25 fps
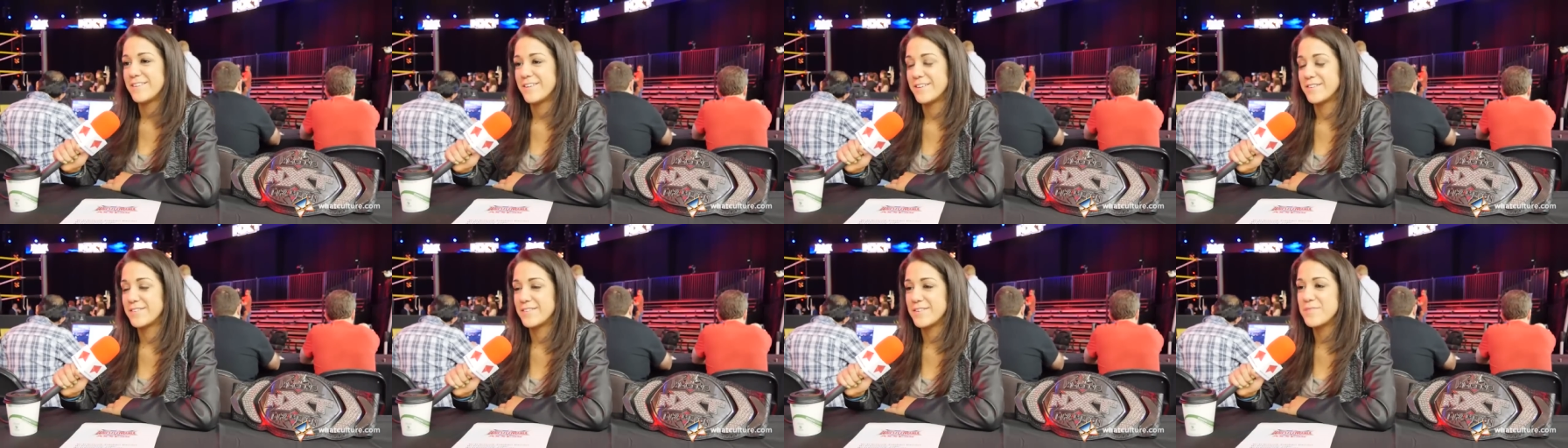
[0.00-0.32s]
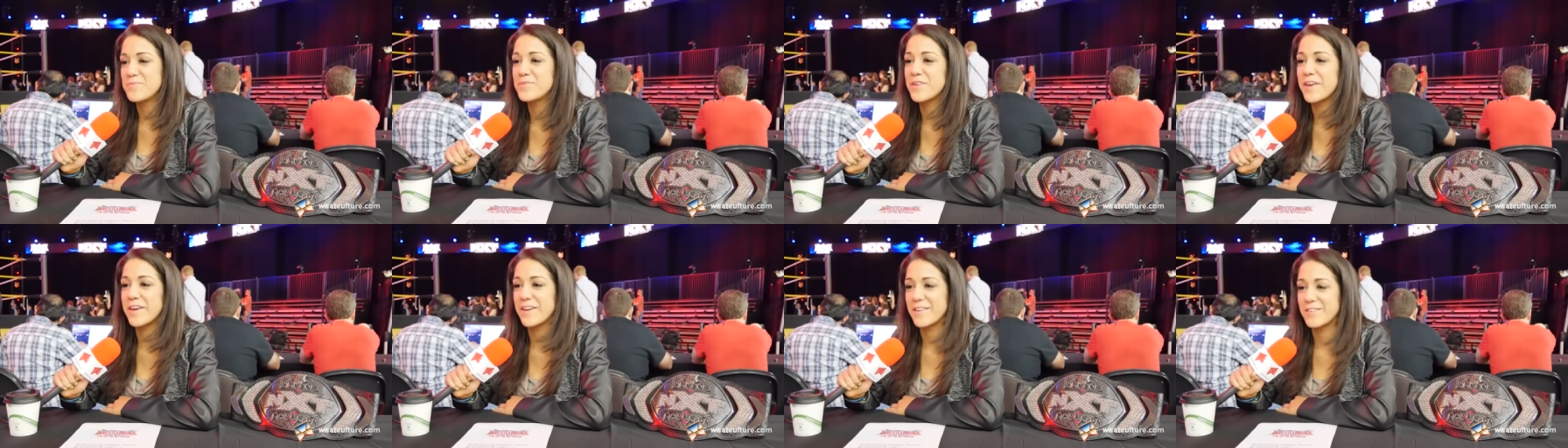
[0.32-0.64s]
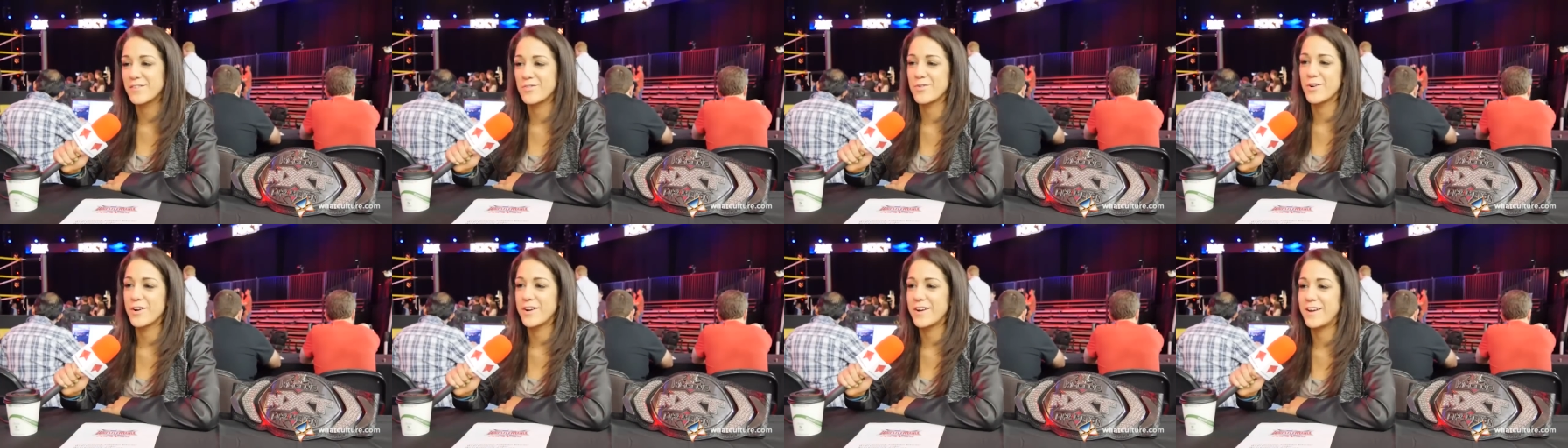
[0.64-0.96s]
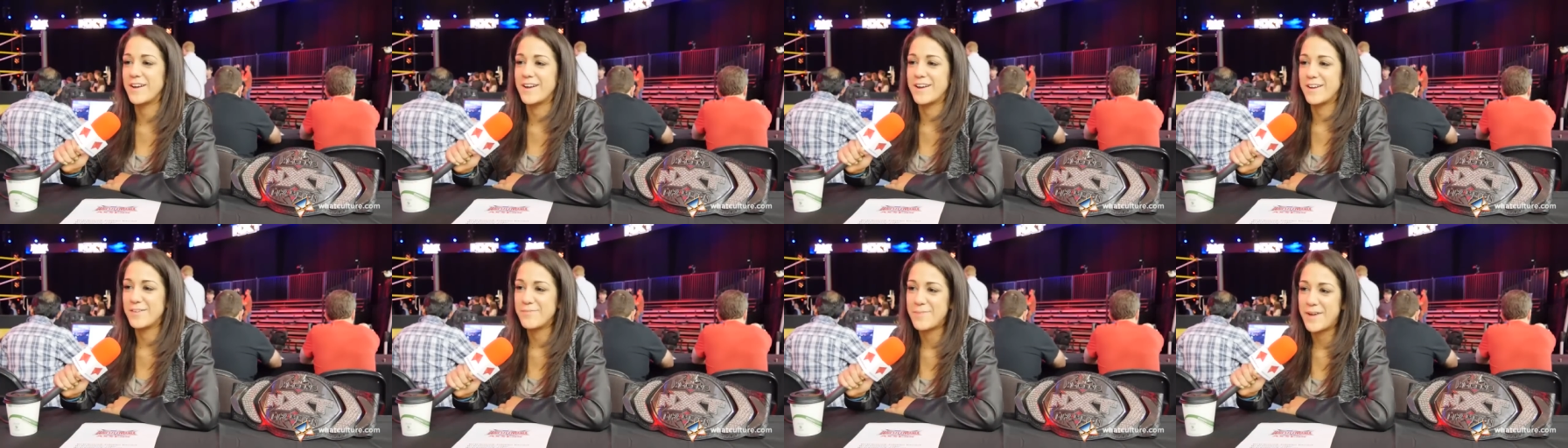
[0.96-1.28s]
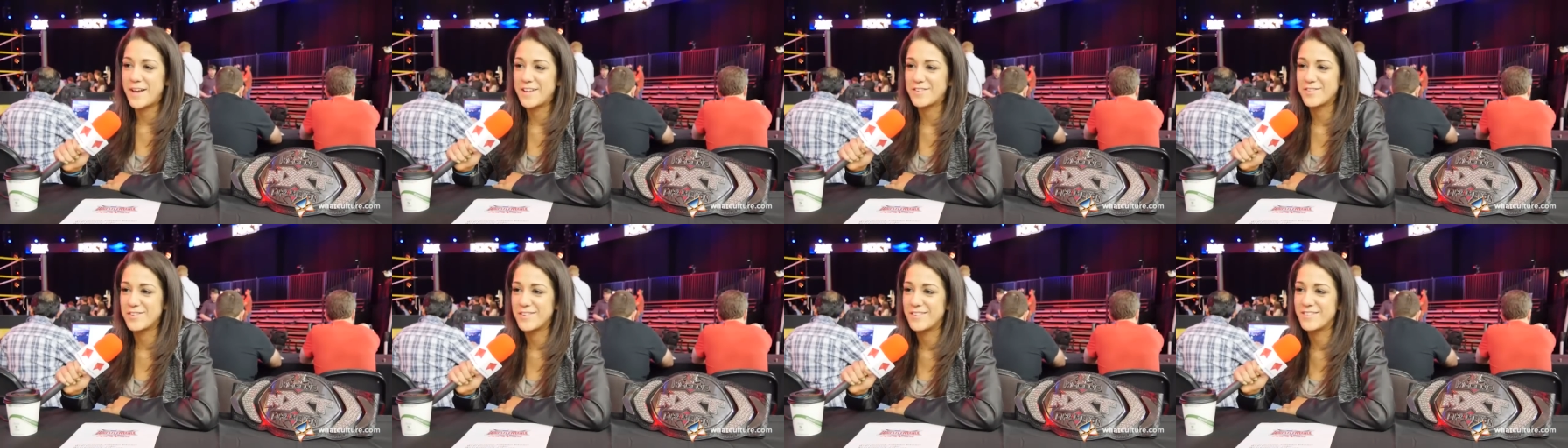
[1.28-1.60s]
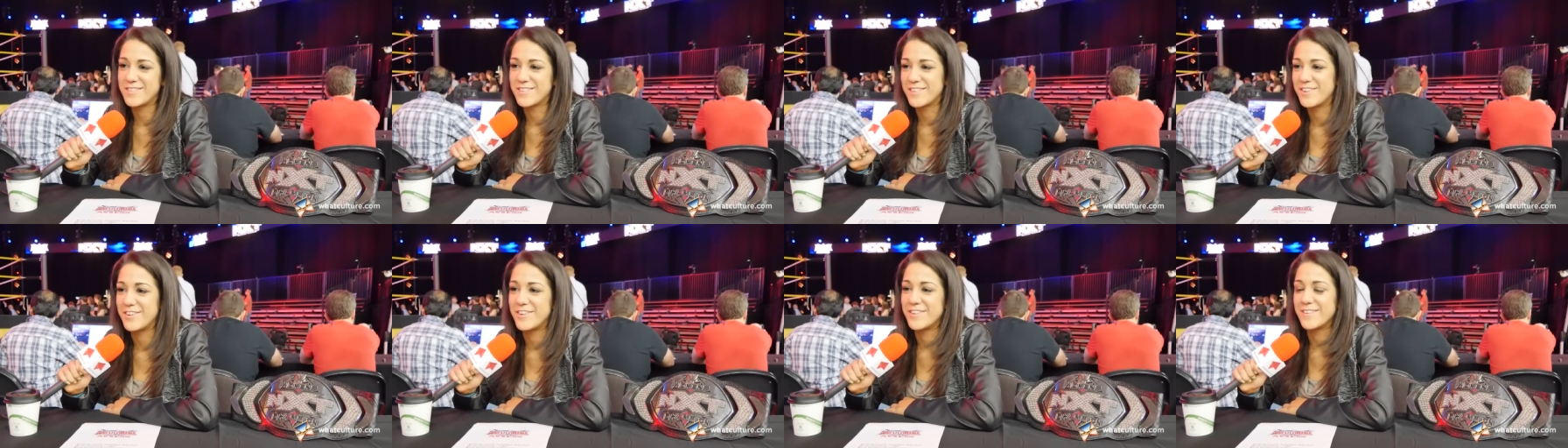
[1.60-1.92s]
It seems like it's working in
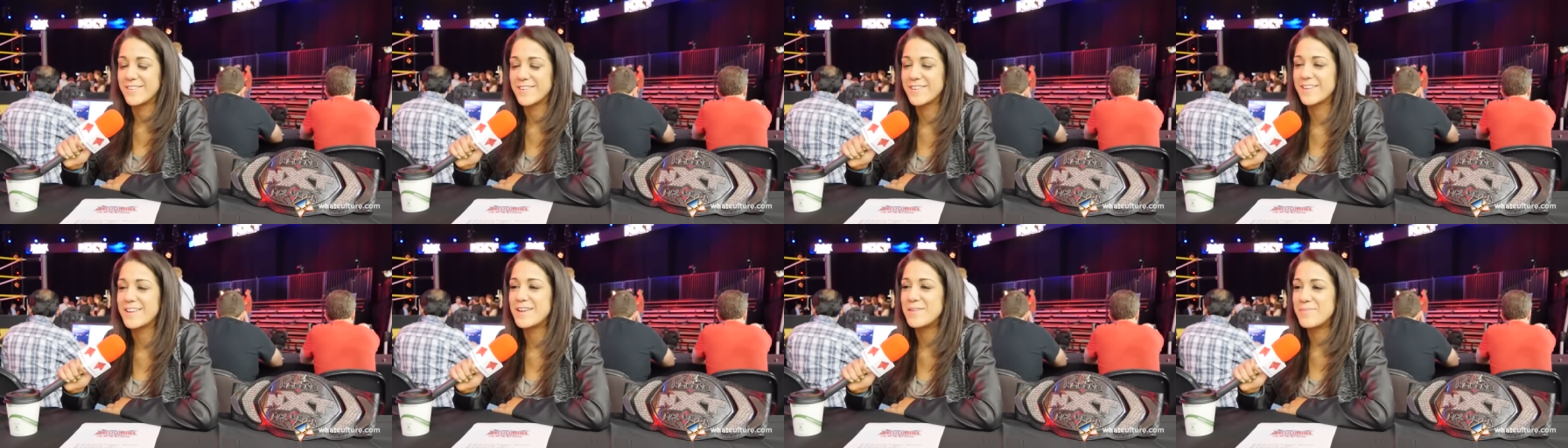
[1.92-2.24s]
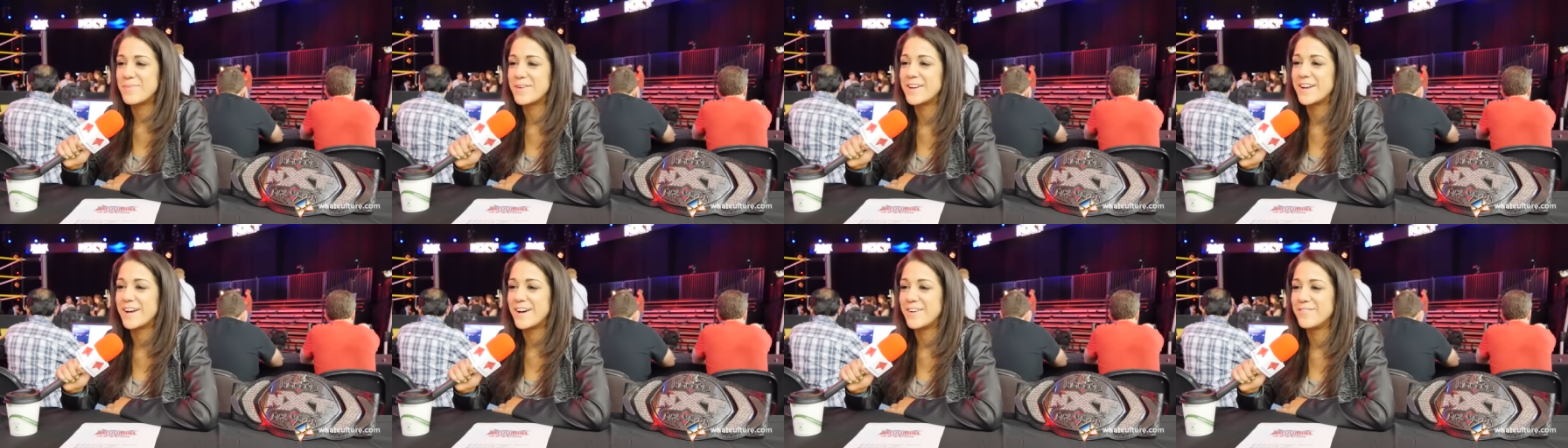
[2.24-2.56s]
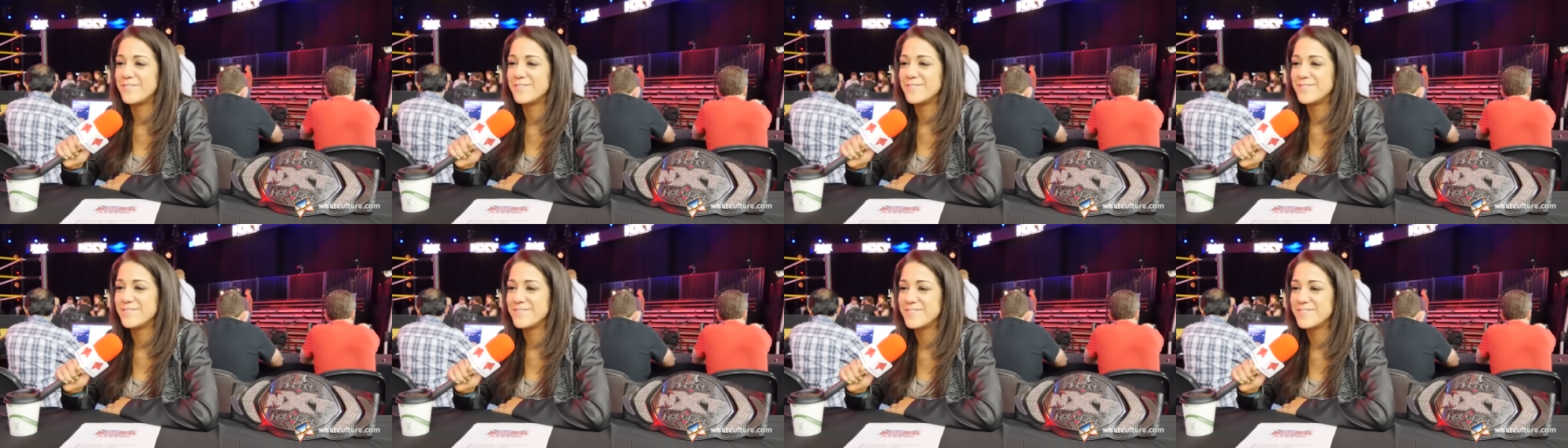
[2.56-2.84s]
matches, so I'd keep it up.